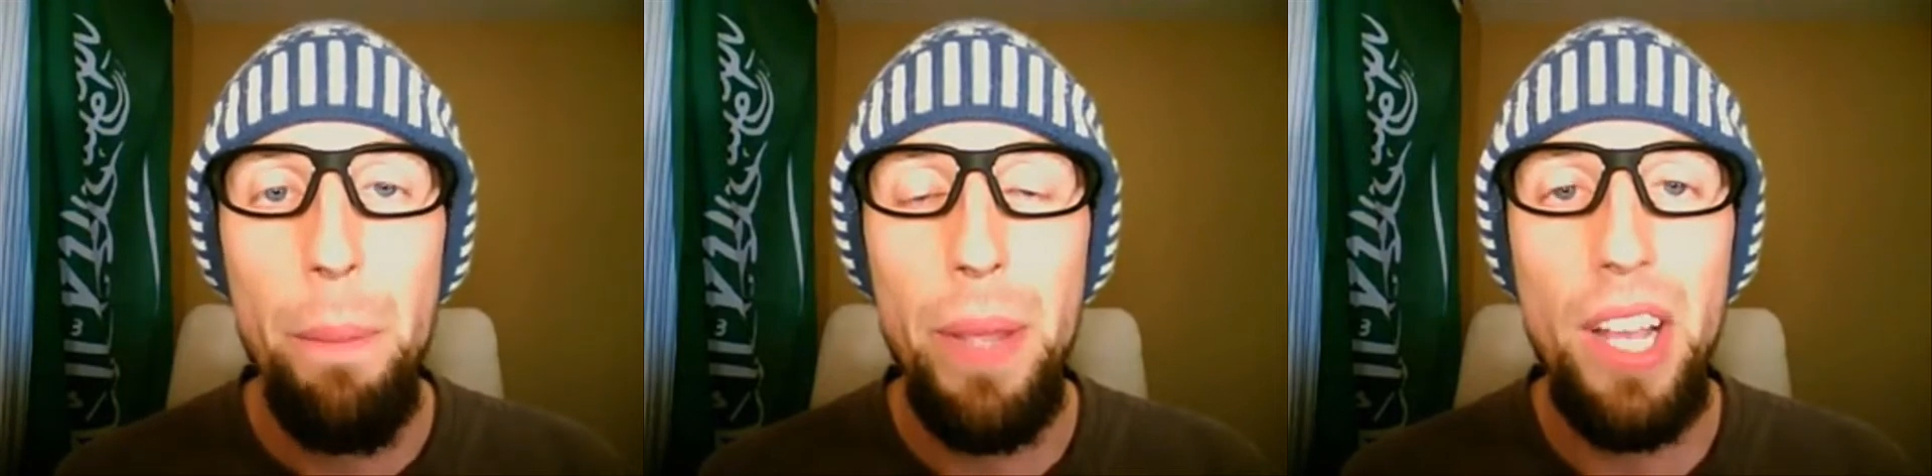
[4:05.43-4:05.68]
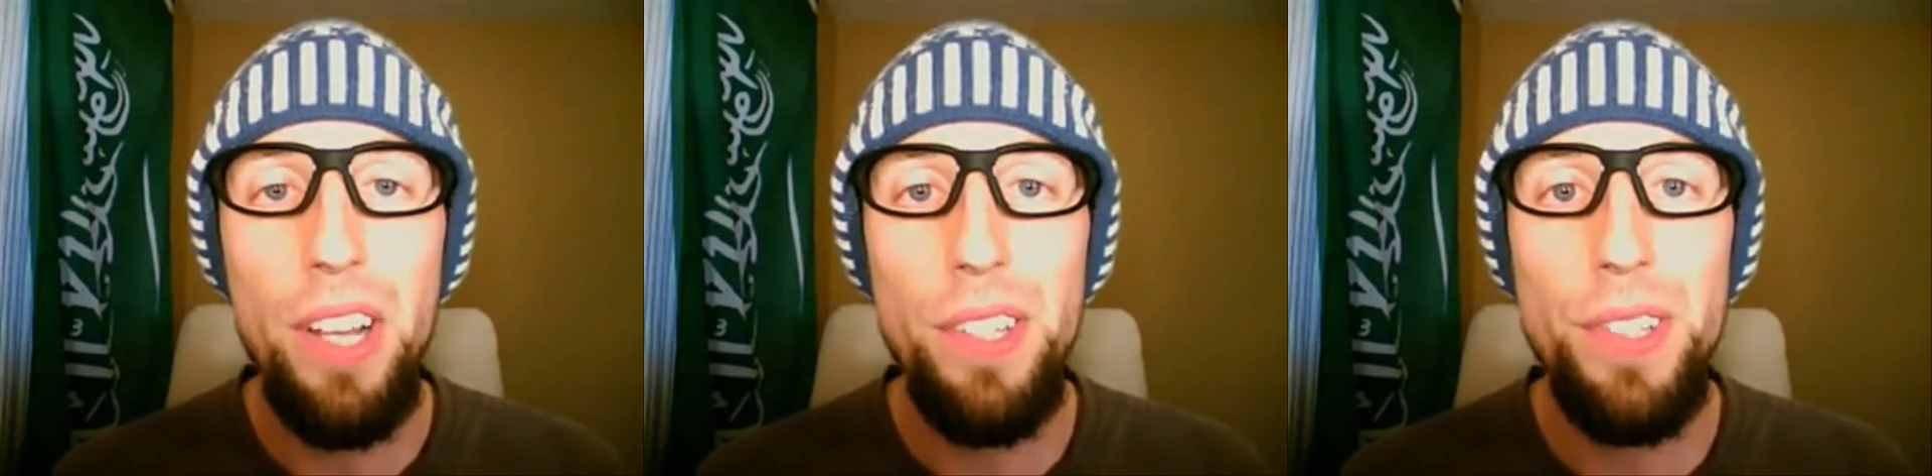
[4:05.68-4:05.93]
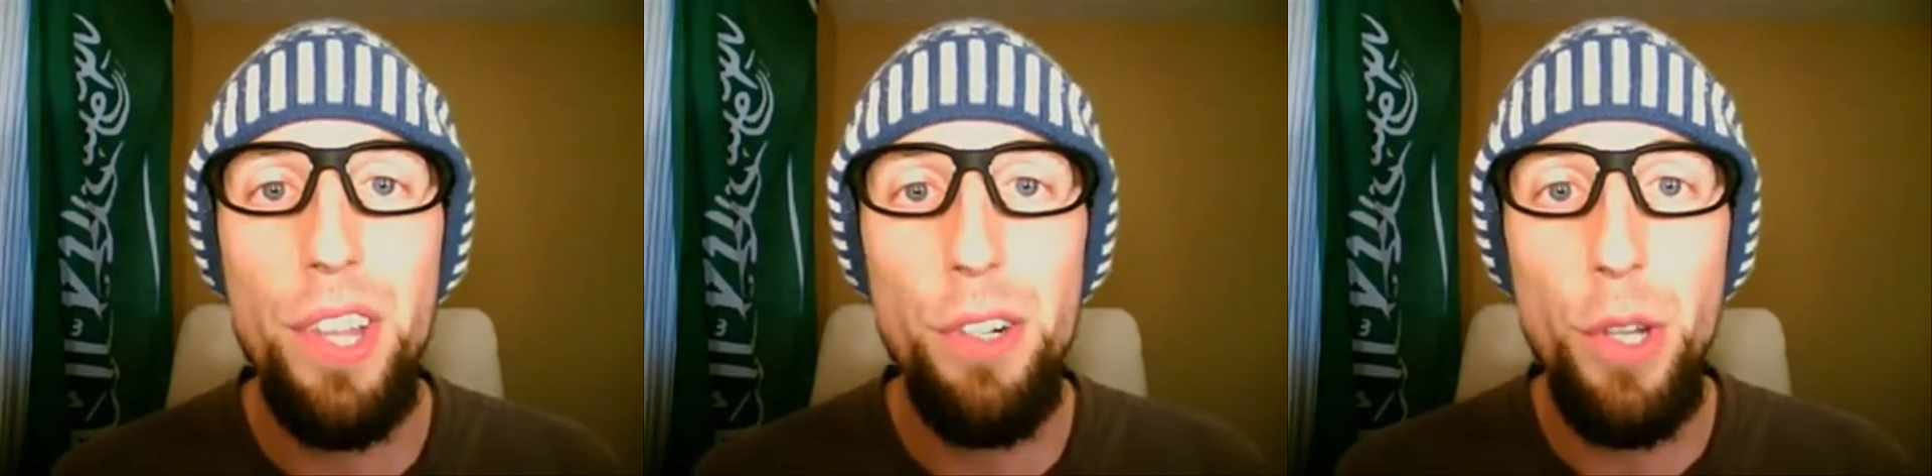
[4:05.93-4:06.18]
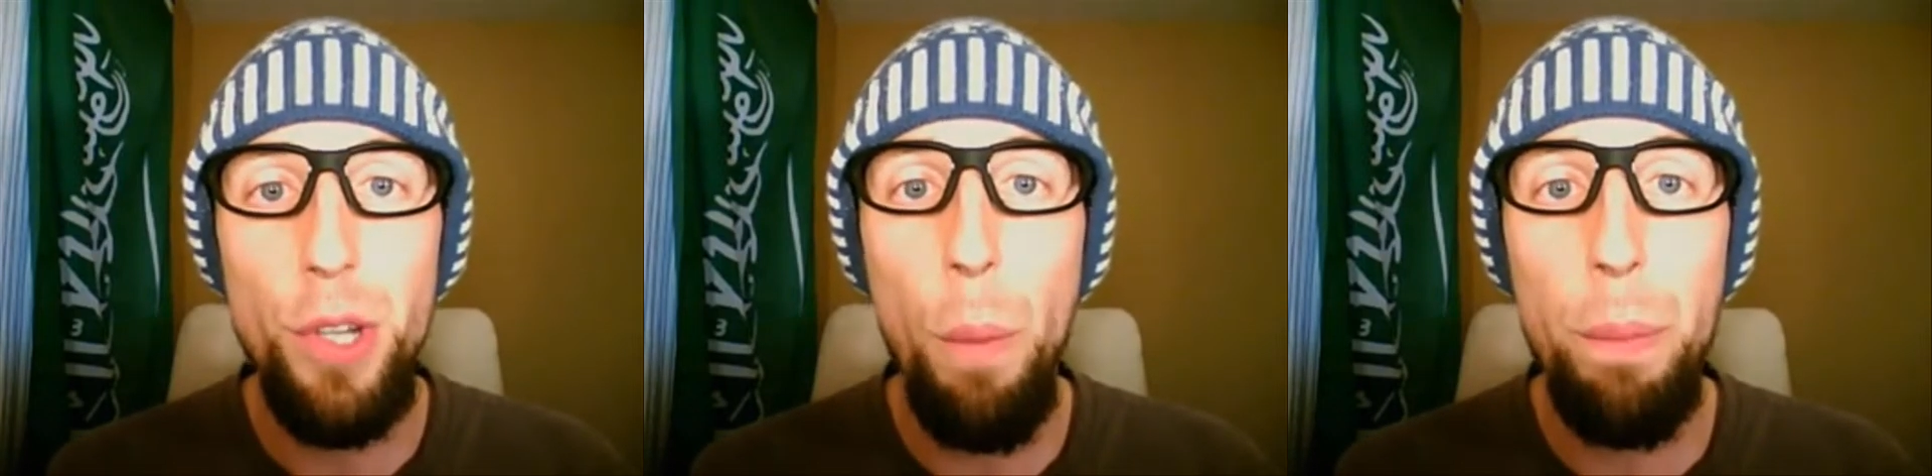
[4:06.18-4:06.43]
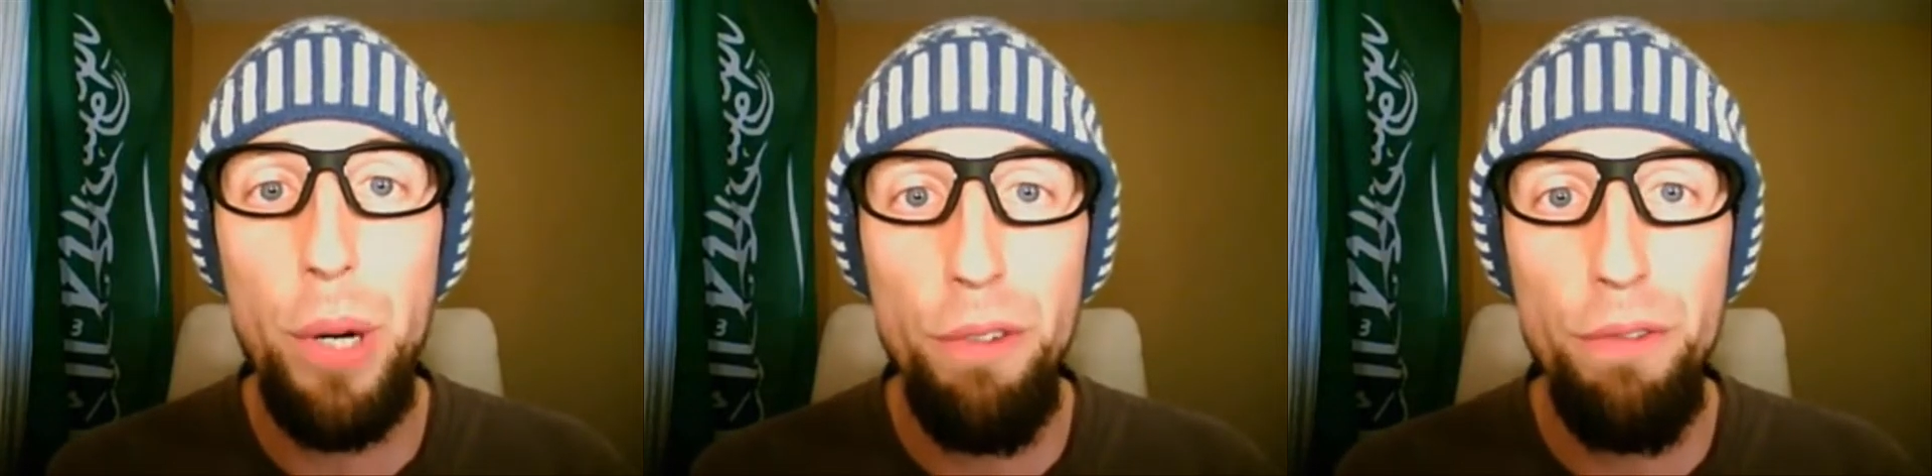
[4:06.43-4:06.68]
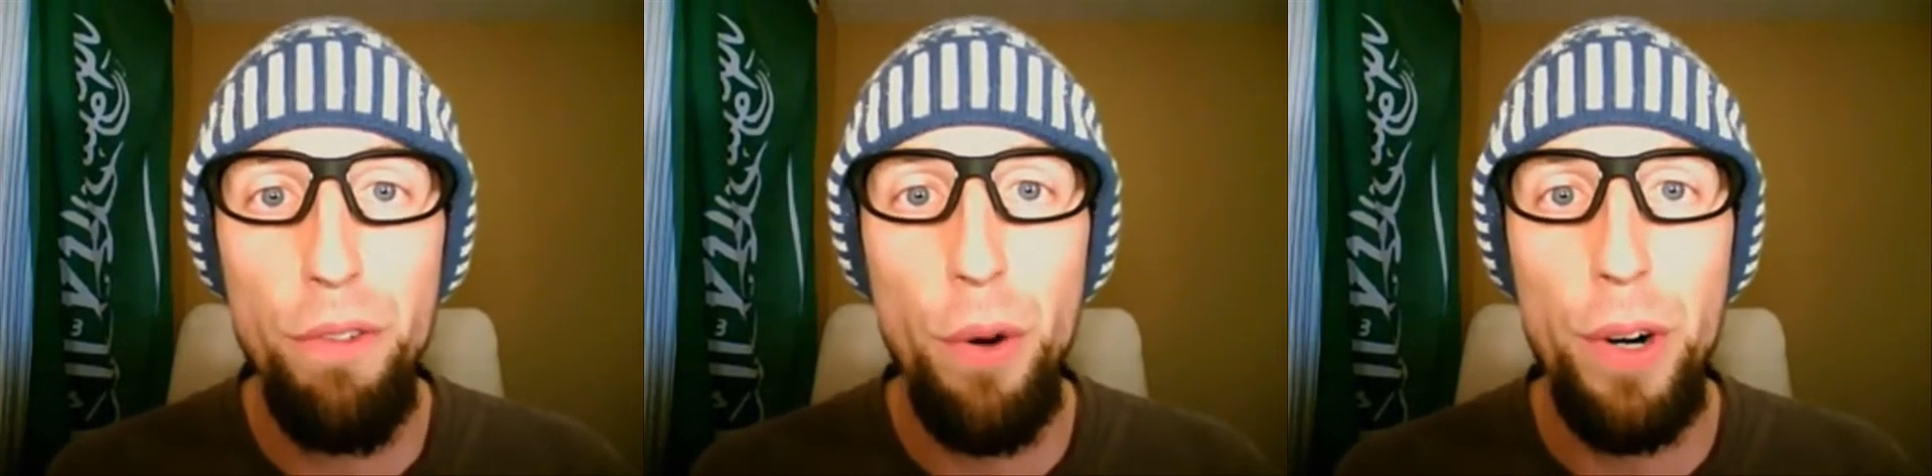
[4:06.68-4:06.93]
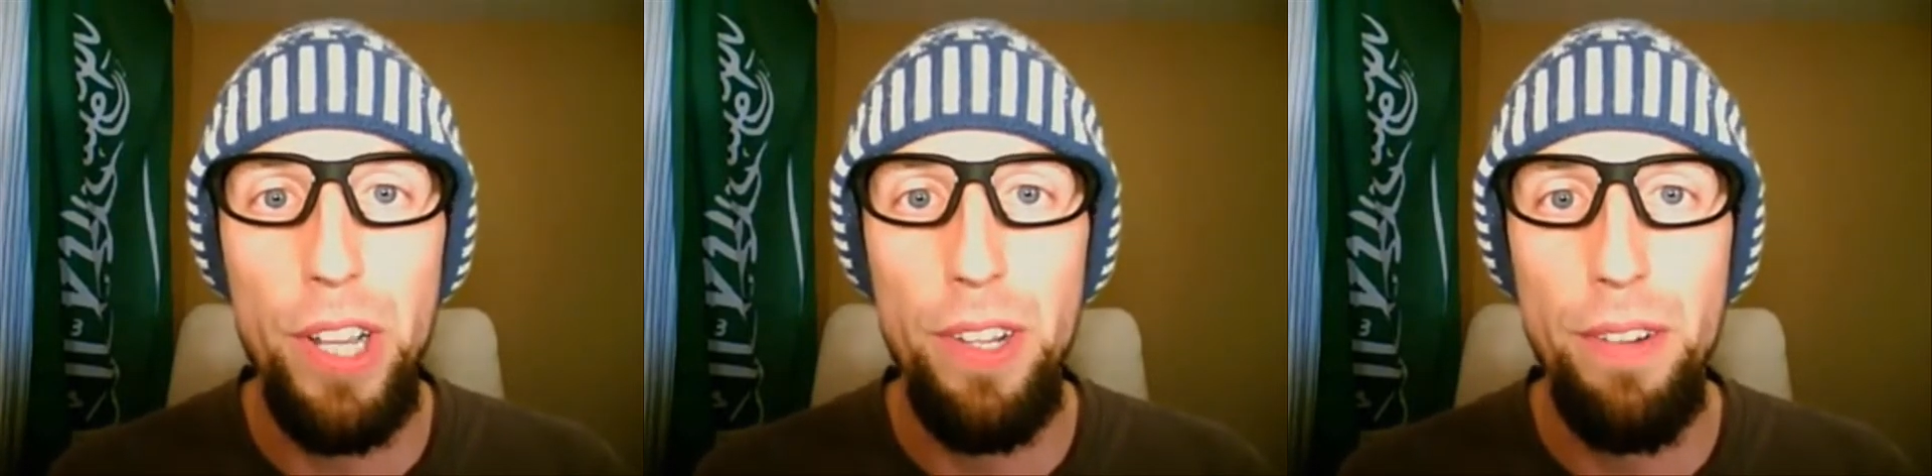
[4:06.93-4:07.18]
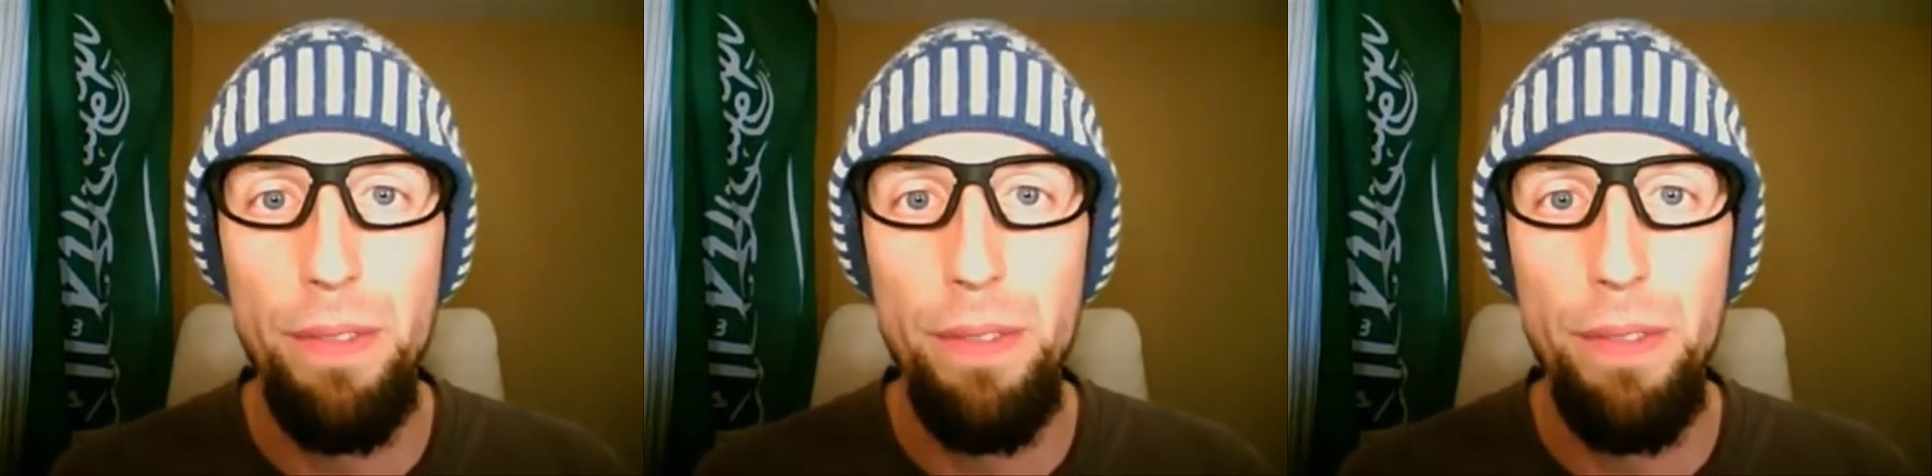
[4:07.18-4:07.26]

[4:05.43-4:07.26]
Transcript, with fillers: because there's no proof for it.